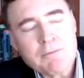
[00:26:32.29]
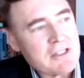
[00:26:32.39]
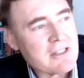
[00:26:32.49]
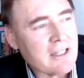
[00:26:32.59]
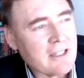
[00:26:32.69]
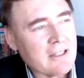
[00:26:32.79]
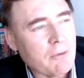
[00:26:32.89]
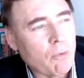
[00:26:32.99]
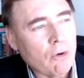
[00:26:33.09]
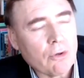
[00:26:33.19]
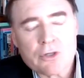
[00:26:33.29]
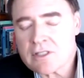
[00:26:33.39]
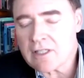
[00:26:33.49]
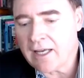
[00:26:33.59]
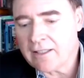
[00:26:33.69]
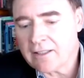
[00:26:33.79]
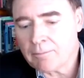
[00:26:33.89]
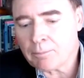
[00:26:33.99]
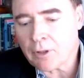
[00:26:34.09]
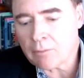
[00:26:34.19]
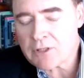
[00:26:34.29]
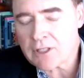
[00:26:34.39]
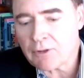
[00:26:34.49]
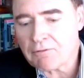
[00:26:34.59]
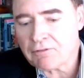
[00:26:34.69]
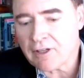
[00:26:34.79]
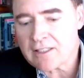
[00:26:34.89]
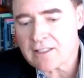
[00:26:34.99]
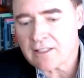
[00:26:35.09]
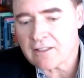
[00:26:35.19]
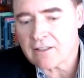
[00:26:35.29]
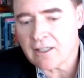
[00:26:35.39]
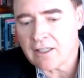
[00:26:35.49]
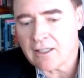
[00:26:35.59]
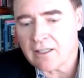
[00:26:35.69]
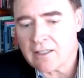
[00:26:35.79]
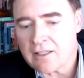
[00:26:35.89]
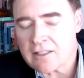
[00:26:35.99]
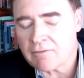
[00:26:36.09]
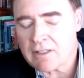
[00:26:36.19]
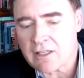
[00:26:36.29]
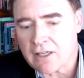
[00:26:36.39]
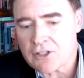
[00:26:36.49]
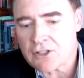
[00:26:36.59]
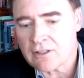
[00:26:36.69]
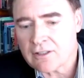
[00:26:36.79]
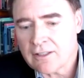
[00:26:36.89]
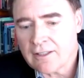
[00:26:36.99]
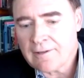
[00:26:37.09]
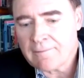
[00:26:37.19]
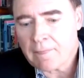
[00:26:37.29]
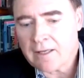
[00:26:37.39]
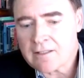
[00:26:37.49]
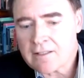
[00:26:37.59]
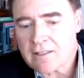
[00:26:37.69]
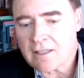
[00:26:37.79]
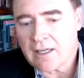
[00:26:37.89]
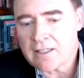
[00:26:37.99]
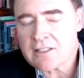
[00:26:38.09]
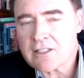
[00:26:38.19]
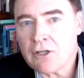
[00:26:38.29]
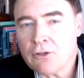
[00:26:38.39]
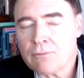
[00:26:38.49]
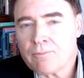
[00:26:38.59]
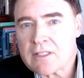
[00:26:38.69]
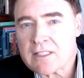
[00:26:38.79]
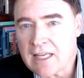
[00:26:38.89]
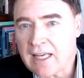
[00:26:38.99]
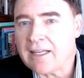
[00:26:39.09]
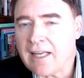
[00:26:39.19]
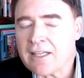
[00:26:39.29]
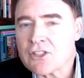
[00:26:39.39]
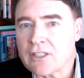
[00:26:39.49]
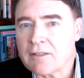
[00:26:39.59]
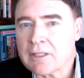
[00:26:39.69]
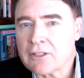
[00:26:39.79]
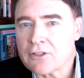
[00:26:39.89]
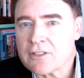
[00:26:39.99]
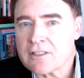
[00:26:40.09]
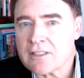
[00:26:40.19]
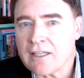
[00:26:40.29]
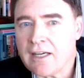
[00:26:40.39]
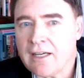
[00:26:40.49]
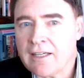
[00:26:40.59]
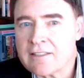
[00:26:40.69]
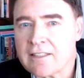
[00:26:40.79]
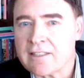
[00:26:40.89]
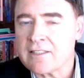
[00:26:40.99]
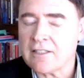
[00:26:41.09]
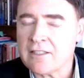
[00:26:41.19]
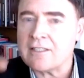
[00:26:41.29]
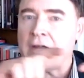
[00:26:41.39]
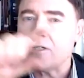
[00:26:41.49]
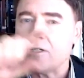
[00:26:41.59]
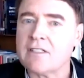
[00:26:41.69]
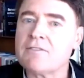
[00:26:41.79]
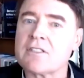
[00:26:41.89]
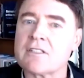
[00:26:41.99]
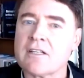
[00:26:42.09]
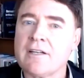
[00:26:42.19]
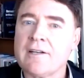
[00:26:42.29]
just thinking the wars and the problems that we face here in civilization. It's so sad, actually, because it's certain narratives,